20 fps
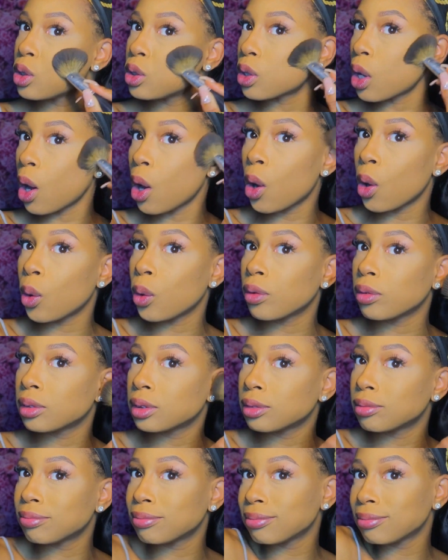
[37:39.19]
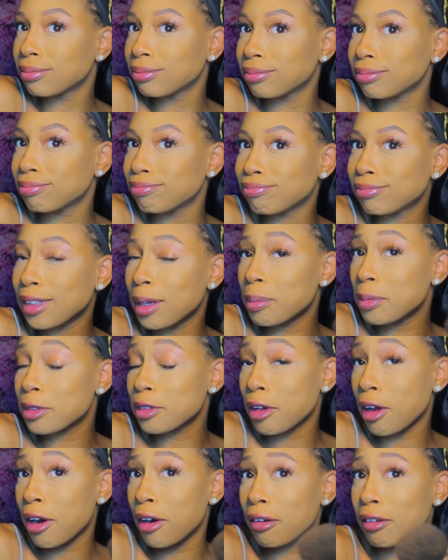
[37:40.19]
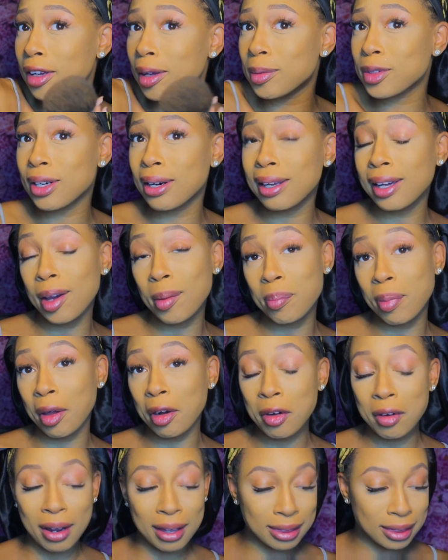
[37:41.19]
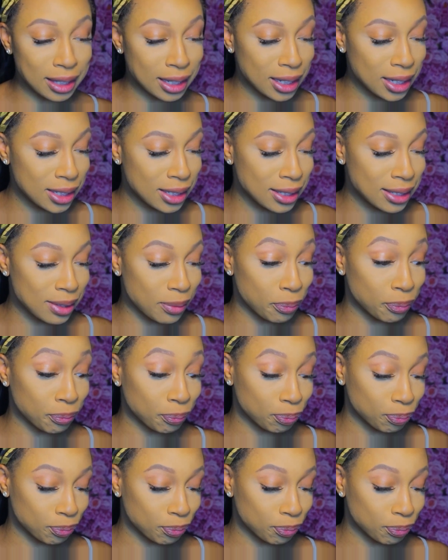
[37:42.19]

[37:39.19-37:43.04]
So I'm sorry, I'm trying to get better at this.